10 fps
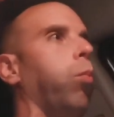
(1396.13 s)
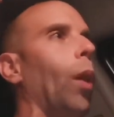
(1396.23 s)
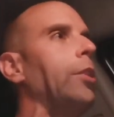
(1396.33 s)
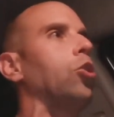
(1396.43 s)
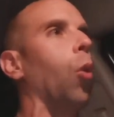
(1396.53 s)

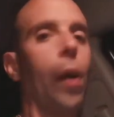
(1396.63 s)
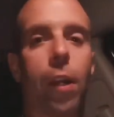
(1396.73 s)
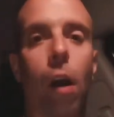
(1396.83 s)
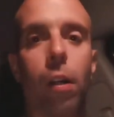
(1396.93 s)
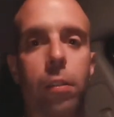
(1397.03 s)
what's
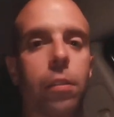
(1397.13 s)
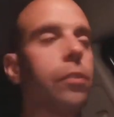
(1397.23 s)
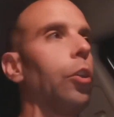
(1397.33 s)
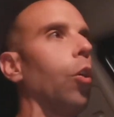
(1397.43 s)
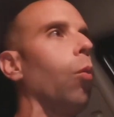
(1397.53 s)
going on,
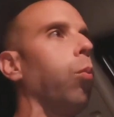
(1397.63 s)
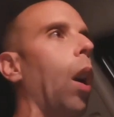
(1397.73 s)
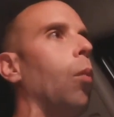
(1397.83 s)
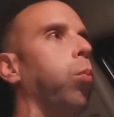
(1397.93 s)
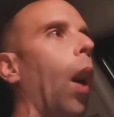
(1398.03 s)
you know?
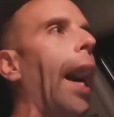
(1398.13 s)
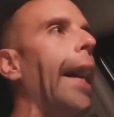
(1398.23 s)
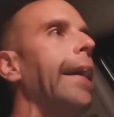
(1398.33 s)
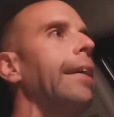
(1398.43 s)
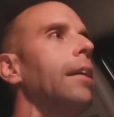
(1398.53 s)

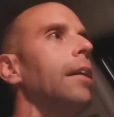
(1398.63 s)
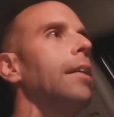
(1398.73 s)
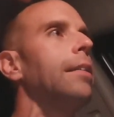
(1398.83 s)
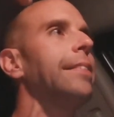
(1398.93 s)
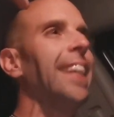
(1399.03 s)
Why
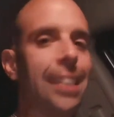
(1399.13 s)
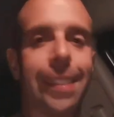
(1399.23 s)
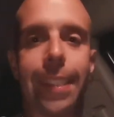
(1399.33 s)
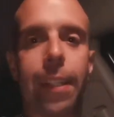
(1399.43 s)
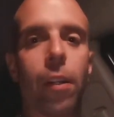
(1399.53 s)

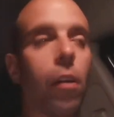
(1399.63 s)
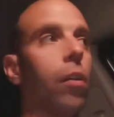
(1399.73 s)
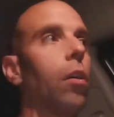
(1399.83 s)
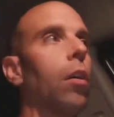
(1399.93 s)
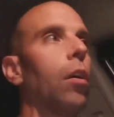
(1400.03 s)
this year?
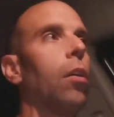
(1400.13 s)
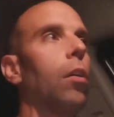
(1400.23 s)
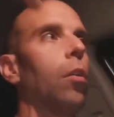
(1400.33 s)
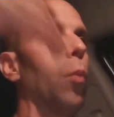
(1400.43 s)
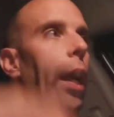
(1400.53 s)

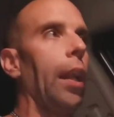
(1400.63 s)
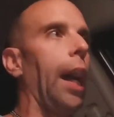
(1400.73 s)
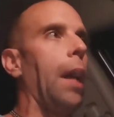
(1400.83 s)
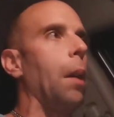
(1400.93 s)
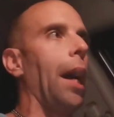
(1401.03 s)
Well,
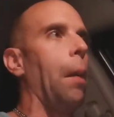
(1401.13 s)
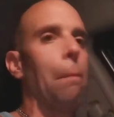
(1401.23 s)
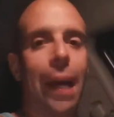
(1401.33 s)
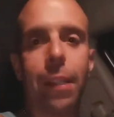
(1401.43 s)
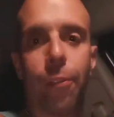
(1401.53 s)
I
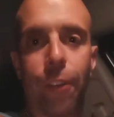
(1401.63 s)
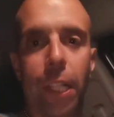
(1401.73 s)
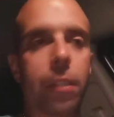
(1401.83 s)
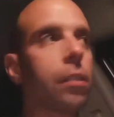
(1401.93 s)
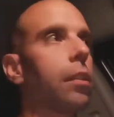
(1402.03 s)

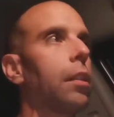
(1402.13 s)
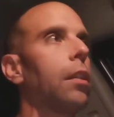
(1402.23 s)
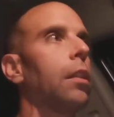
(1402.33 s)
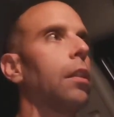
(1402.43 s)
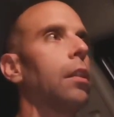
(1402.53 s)
manifest
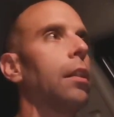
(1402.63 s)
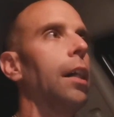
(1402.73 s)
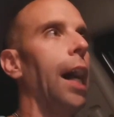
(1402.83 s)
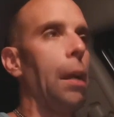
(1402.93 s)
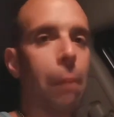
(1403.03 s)

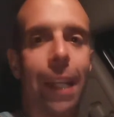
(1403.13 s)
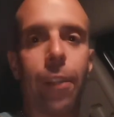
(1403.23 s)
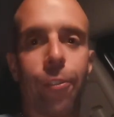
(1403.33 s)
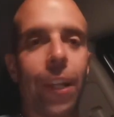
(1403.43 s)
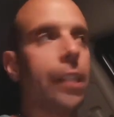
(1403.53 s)

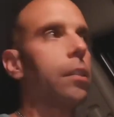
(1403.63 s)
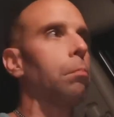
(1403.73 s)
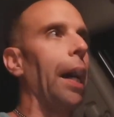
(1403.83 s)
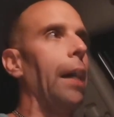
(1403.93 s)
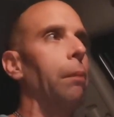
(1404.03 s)

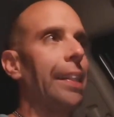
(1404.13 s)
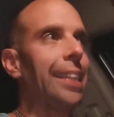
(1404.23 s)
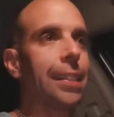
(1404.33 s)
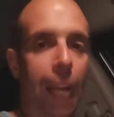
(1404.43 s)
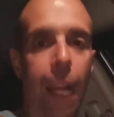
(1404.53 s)
my
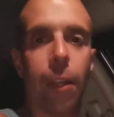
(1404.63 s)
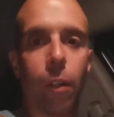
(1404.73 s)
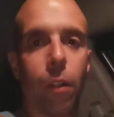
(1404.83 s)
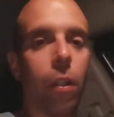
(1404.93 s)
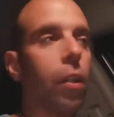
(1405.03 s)

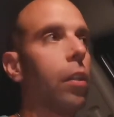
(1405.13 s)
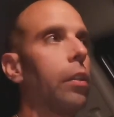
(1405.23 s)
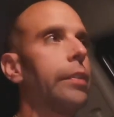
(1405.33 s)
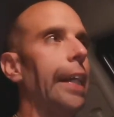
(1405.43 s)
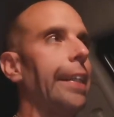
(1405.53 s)
desire
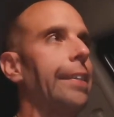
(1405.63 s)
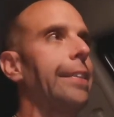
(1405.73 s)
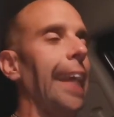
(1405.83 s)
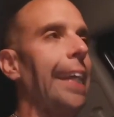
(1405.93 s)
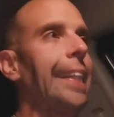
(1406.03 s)
that
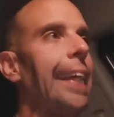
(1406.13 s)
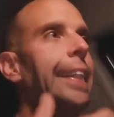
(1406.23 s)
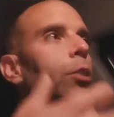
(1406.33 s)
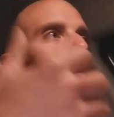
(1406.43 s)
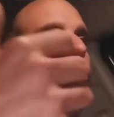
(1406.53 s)
they
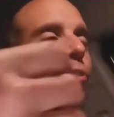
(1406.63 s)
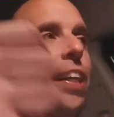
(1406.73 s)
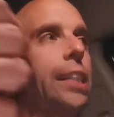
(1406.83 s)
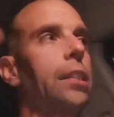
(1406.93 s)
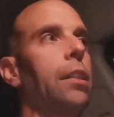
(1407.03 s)
need to
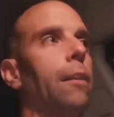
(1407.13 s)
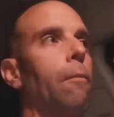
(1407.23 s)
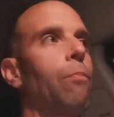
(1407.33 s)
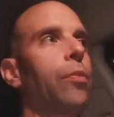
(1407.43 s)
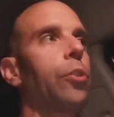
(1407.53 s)
fix
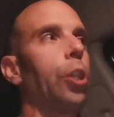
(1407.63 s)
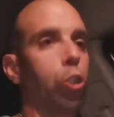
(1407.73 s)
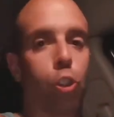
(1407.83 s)
the